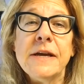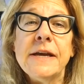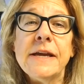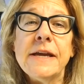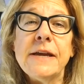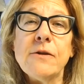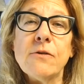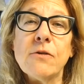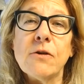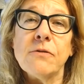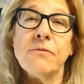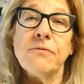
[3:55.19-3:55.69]

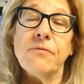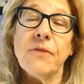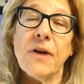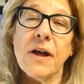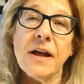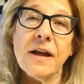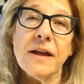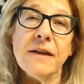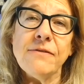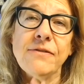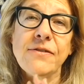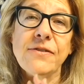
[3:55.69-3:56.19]
here are
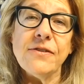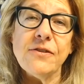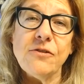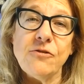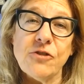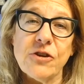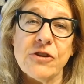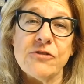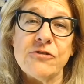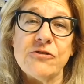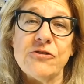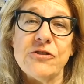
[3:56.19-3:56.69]
5
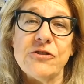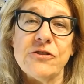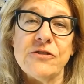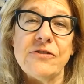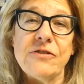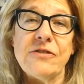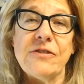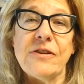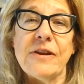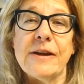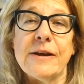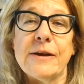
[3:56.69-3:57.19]

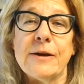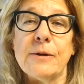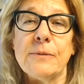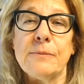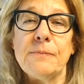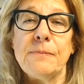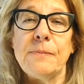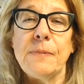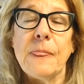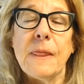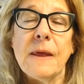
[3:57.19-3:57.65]
suggestions to help.